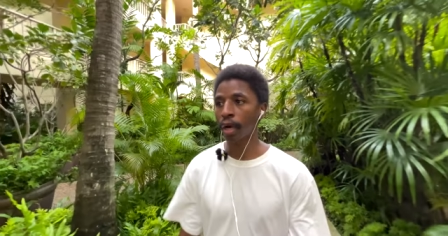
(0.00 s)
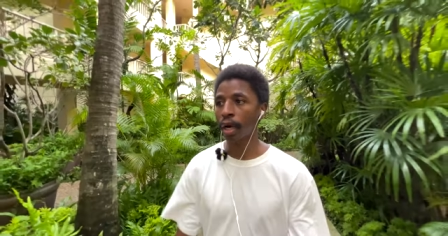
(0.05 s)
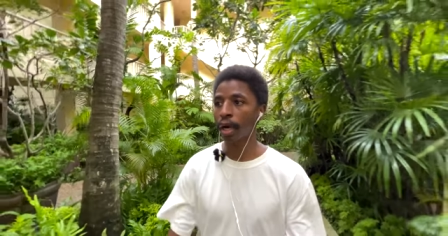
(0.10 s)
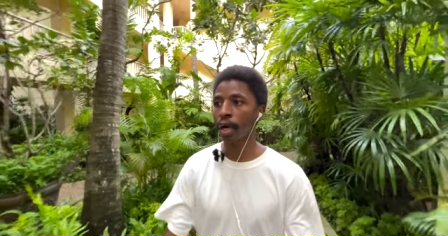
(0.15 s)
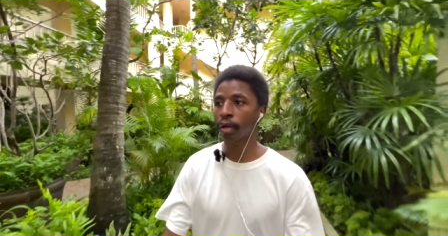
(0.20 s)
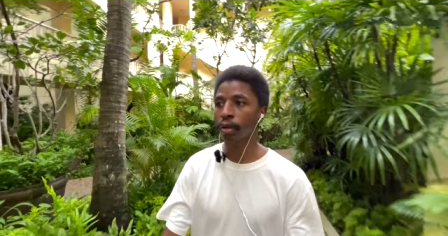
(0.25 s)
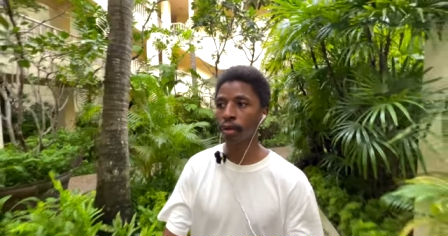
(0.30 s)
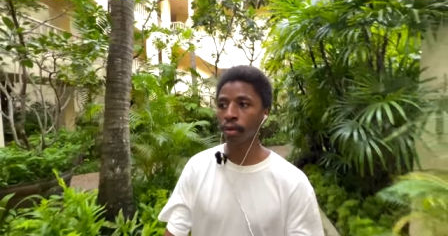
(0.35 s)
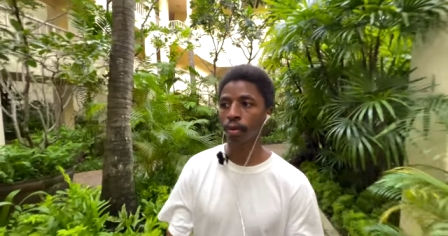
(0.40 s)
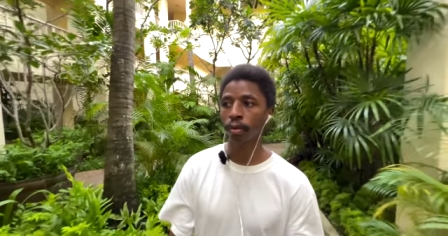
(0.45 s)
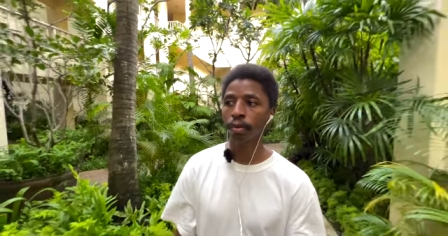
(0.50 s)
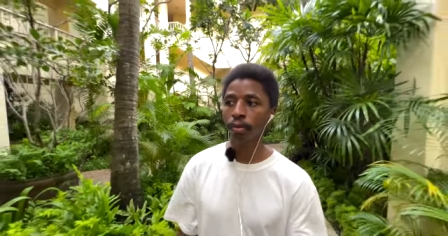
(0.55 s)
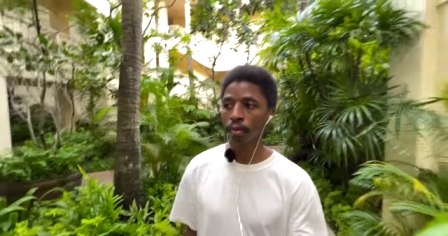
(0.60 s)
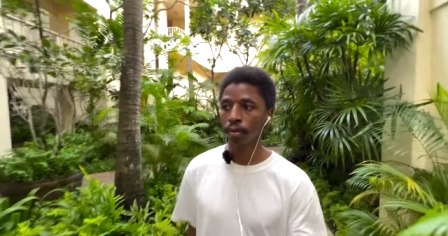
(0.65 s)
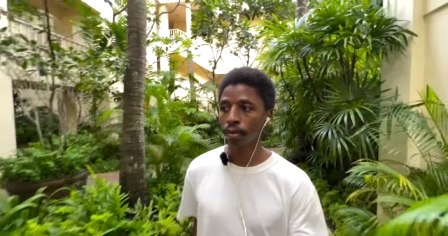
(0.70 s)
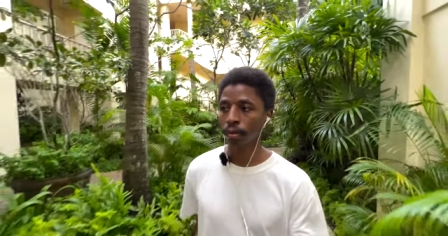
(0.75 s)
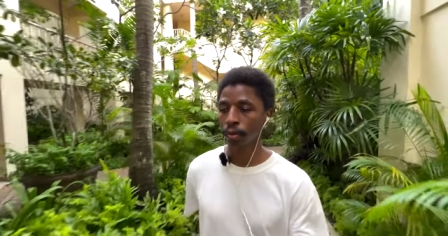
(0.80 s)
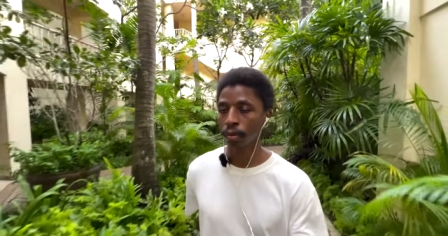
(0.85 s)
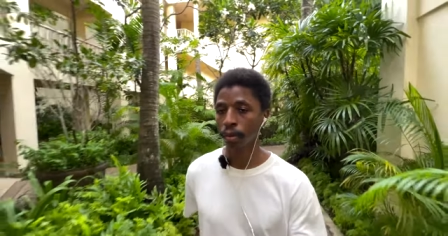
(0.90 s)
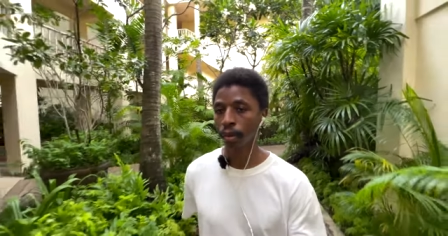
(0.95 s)
I go.
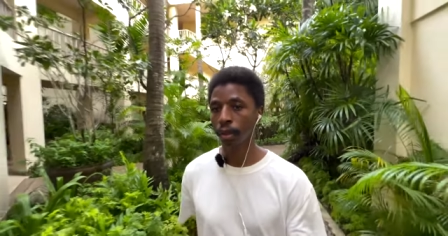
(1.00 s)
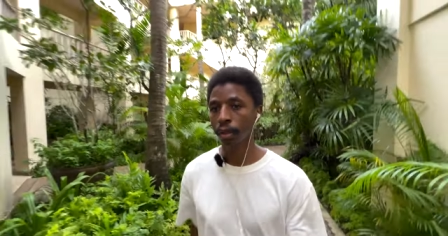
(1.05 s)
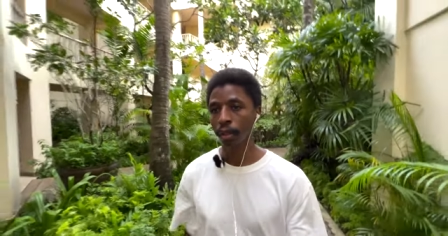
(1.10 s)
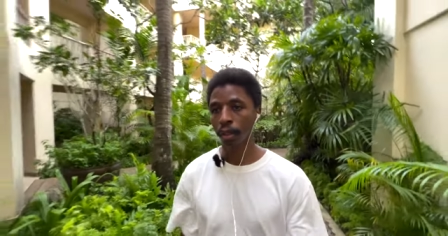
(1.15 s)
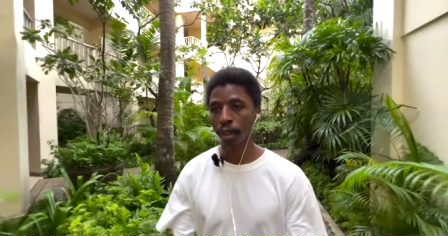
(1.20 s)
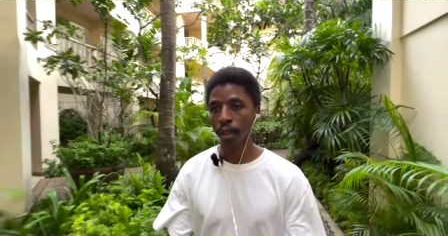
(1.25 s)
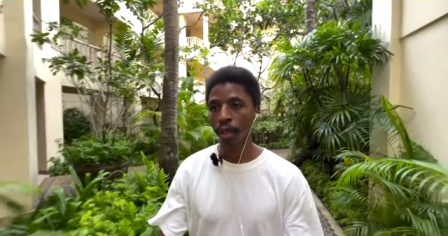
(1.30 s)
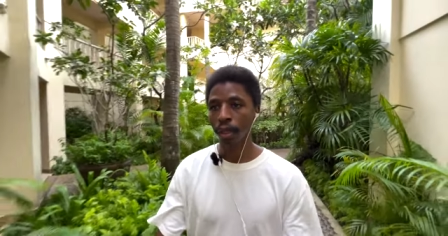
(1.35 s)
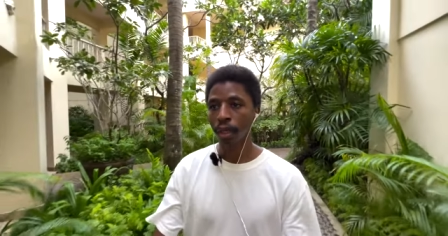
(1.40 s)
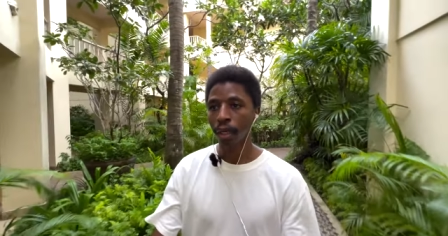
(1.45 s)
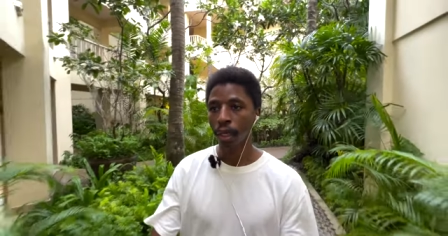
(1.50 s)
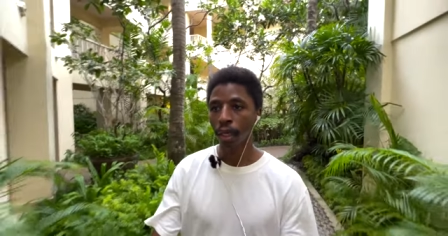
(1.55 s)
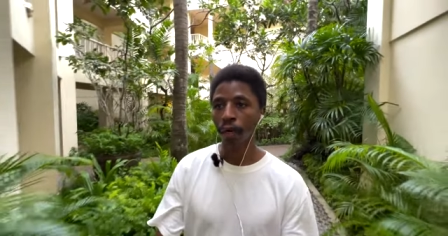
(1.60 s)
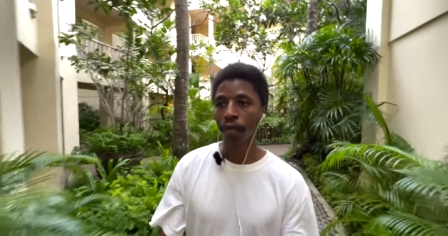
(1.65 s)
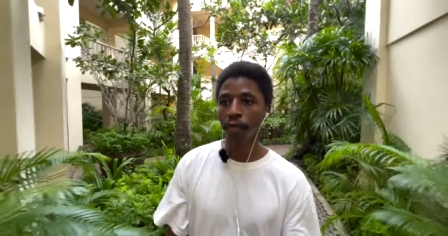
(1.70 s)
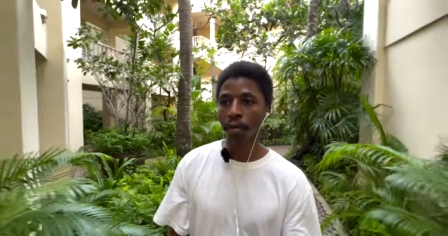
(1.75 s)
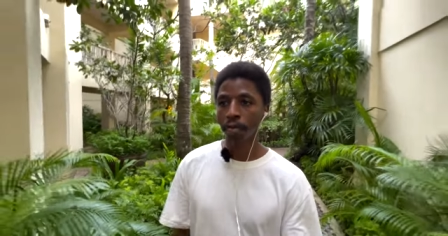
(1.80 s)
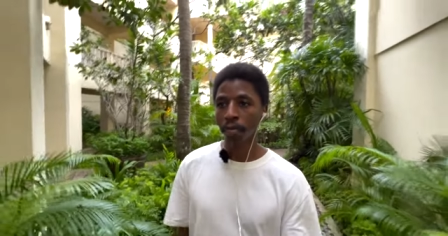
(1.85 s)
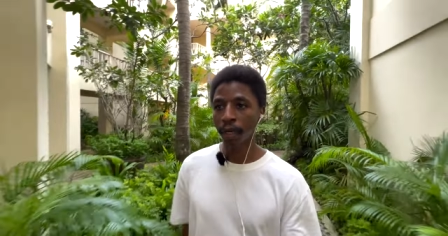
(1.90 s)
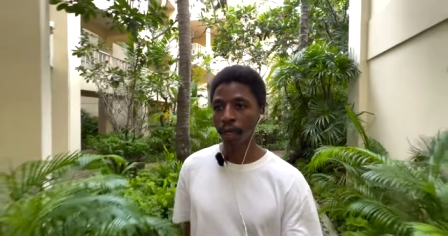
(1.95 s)

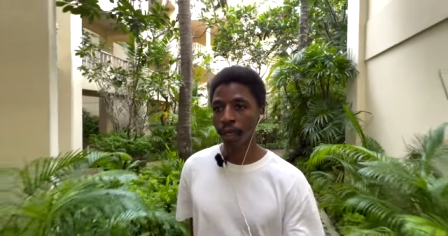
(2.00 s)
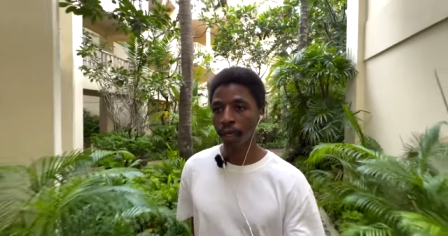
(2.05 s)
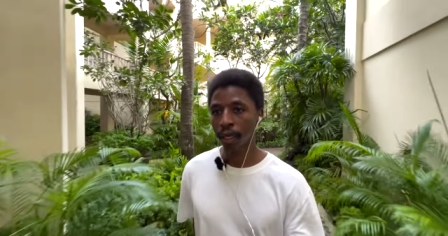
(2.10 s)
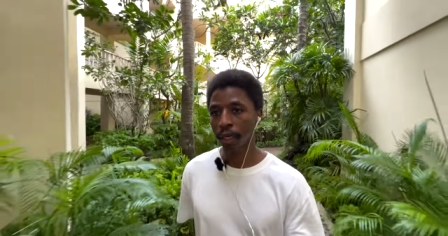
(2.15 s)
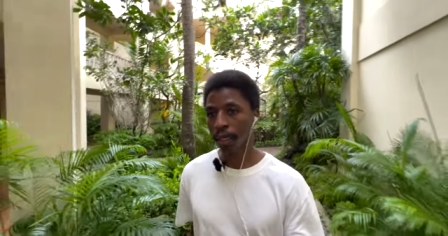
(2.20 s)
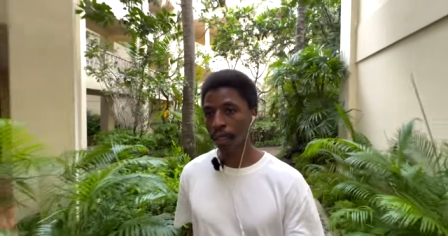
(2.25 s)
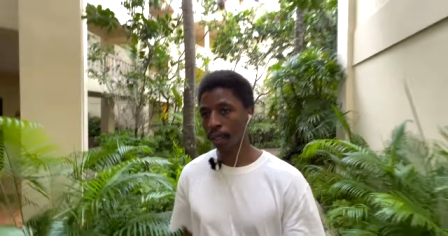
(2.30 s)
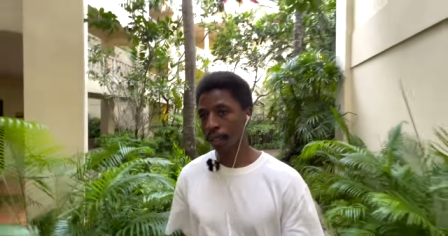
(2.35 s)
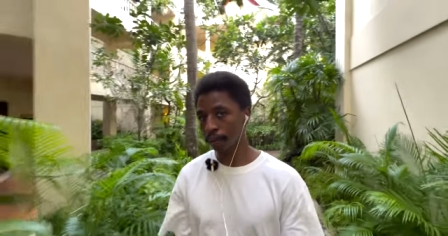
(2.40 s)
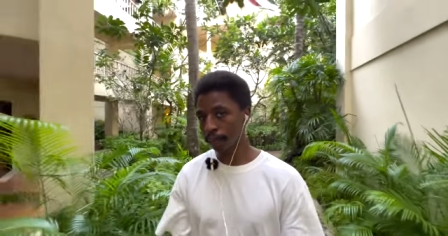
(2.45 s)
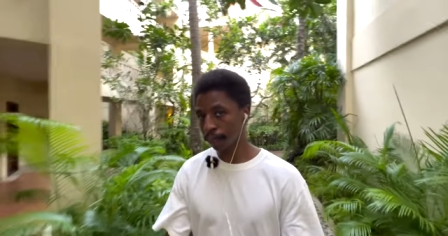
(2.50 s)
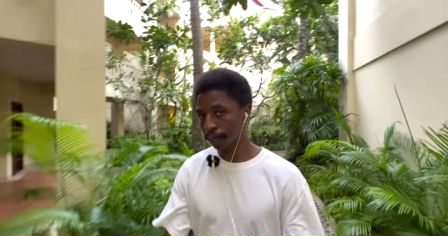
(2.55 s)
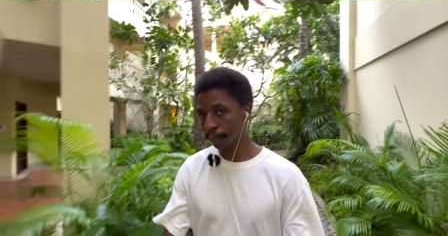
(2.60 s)
Everybody,